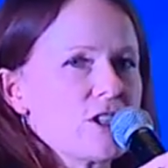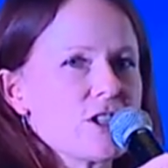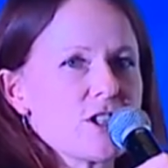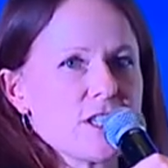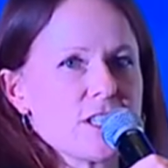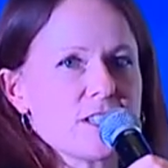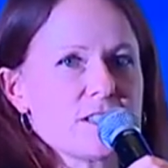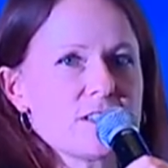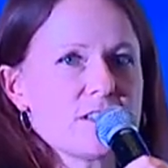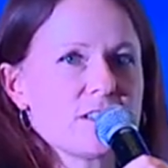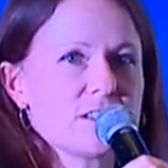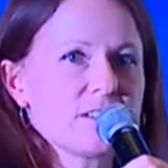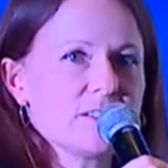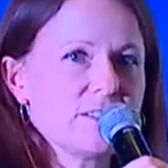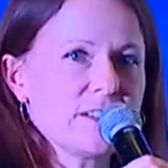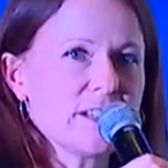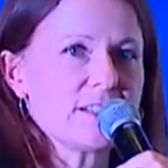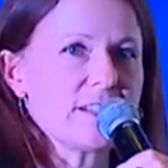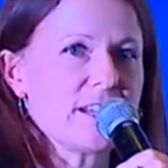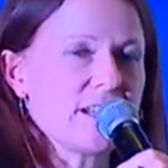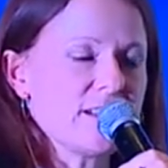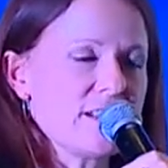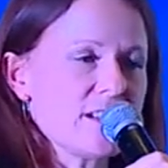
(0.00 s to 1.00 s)
it at
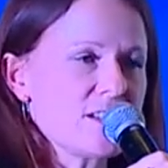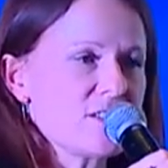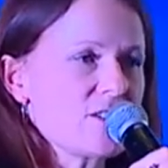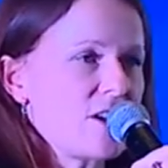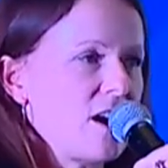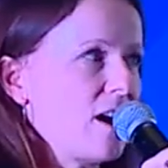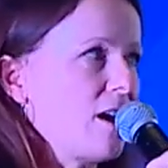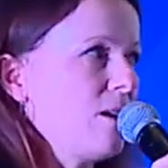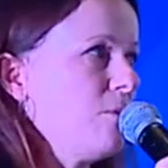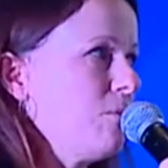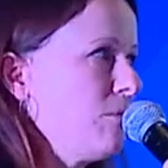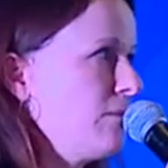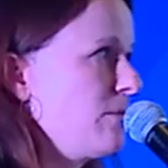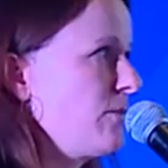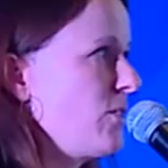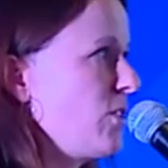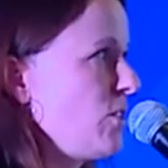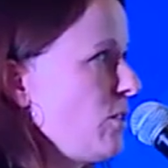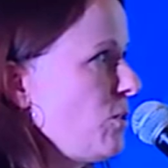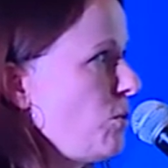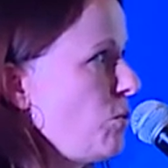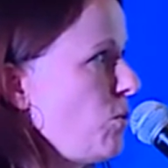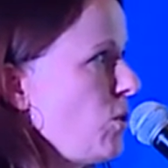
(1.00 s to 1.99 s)
any time
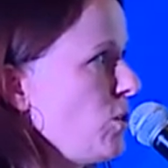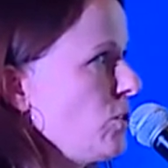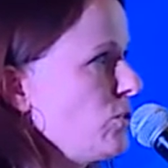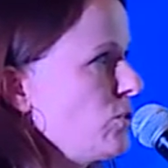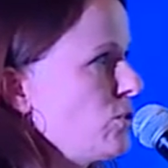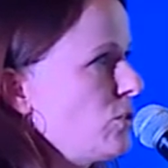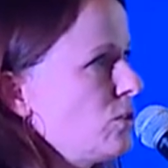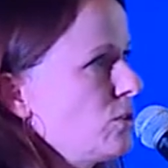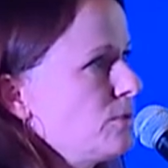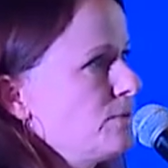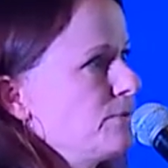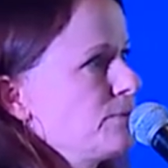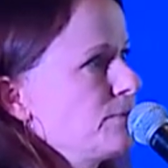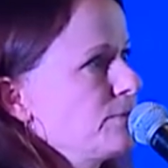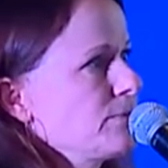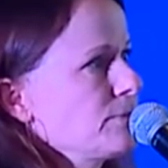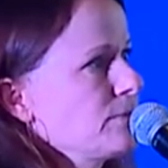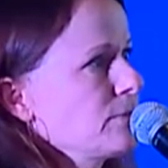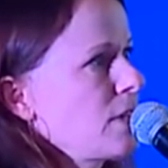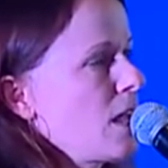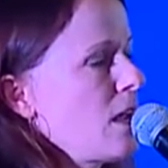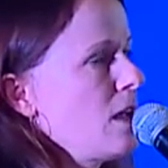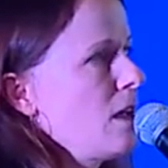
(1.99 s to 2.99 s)
you want.
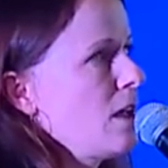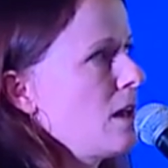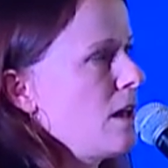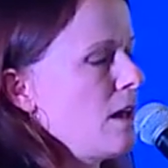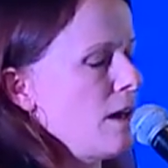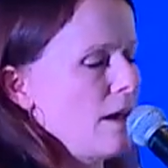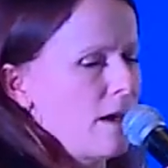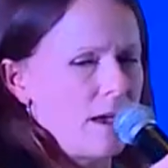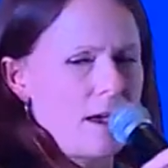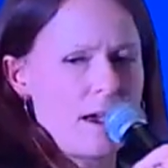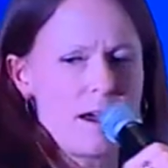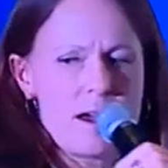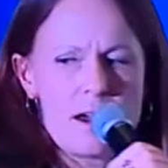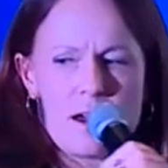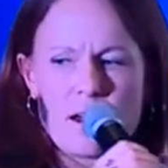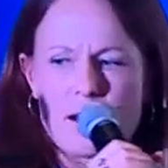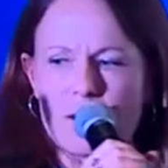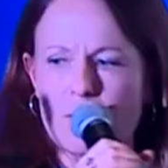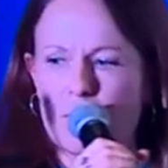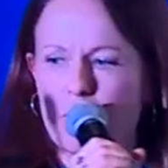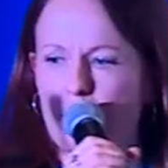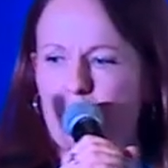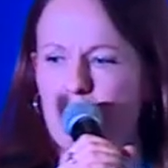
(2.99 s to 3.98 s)

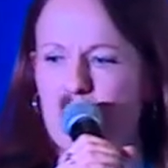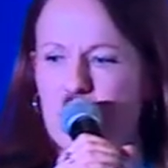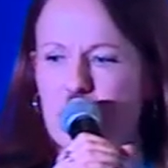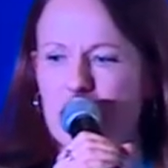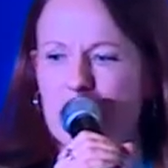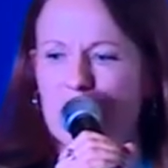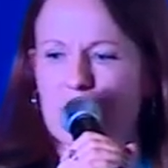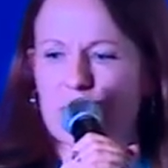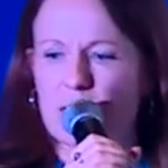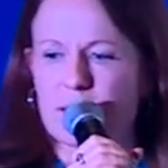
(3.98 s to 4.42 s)
But